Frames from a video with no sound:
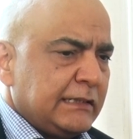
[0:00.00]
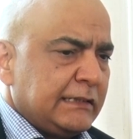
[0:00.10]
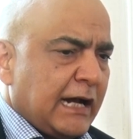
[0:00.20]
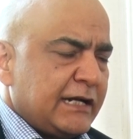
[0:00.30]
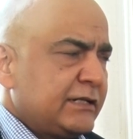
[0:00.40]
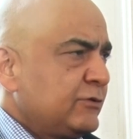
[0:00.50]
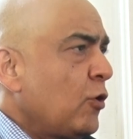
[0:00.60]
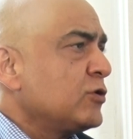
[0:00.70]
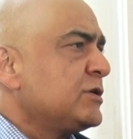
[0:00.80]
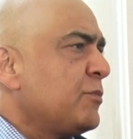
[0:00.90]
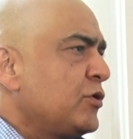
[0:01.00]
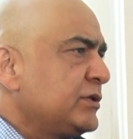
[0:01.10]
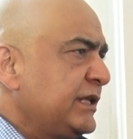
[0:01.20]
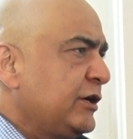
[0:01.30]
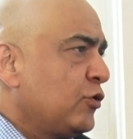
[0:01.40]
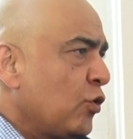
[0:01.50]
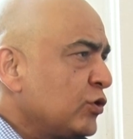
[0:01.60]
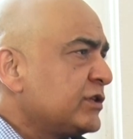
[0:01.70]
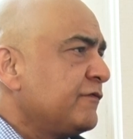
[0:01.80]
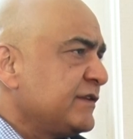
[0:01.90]
that talks about the
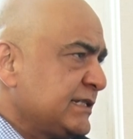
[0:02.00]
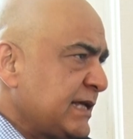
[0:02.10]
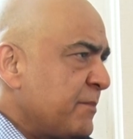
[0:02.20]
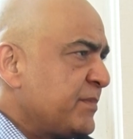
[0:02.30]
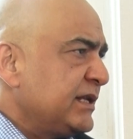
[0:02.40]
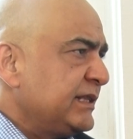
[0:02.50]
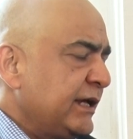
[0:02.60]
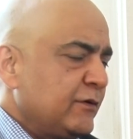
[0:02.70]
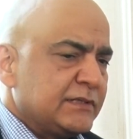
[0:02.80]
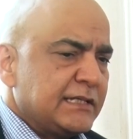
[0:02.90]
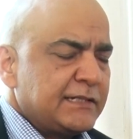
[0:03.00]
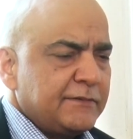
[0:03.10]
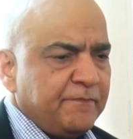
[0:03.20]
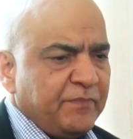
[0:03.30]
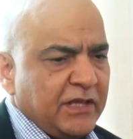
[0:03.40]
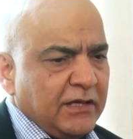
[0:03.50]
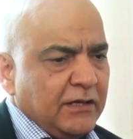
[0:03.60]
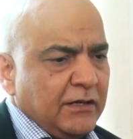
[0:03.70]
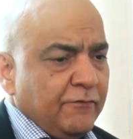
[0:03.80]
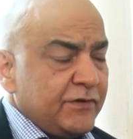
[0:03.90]
growth which has happened in the ecosystem,
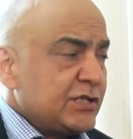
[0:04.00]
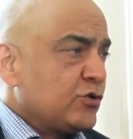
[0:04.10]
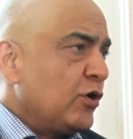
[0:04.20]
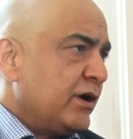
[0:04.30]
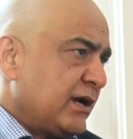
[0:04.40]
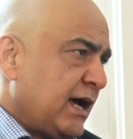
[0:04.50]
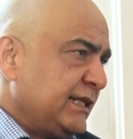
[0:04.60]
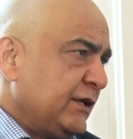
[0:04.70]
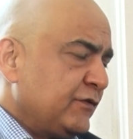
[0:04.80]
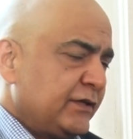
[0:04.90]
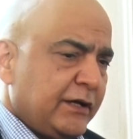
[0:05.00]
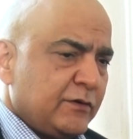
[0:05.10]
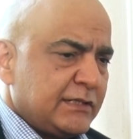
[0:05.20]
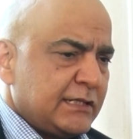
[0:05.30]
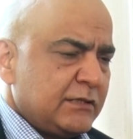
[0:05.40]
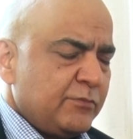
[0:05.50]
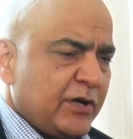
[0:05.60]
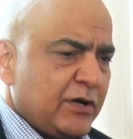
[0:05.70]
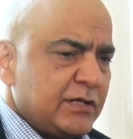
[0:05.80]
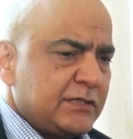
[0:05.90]
which is good, I think, for the ecosystem,
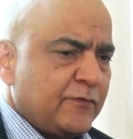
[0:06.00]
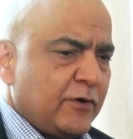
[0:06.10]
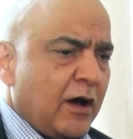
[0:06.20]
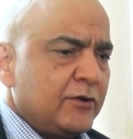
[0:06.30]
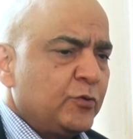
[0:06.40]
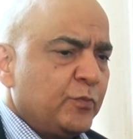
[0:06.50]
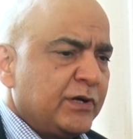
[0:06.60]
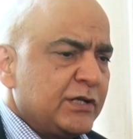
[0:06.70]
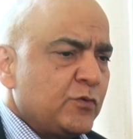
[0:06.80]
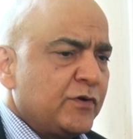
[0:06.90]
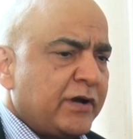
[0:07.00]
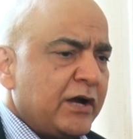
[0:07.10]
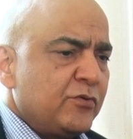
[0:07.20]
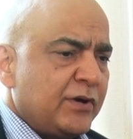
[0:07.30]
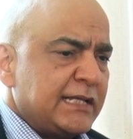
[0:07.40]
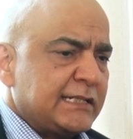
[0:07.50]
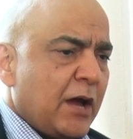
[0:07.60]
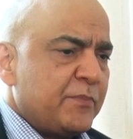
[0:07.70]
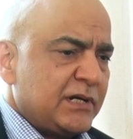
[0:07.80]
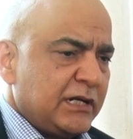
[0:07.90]
because for entrepreneurs who are trying to raise
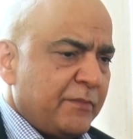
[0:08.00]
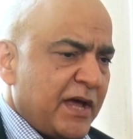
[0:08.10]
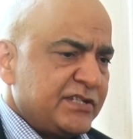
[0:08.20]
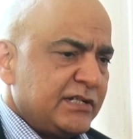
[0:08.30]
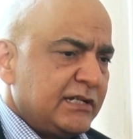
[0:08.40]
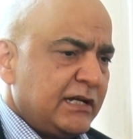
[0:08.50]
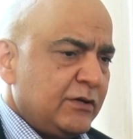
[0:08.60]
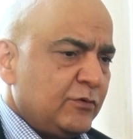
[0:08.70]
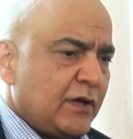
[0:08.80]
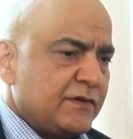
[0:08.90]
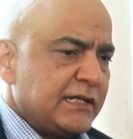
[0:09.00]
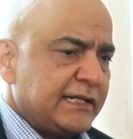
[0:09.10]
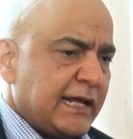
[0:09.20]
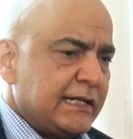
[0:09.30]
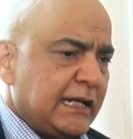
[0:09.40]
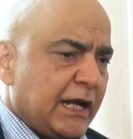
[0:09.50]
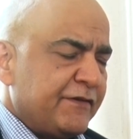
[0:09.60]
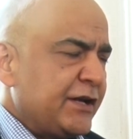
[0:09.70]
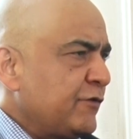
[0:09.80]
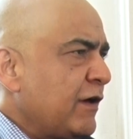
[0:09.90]
capital, imagine in 2010,
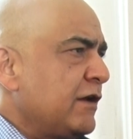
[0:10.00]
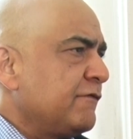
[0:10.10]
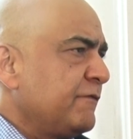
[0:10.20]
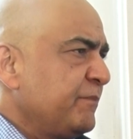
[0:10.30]
11, 12,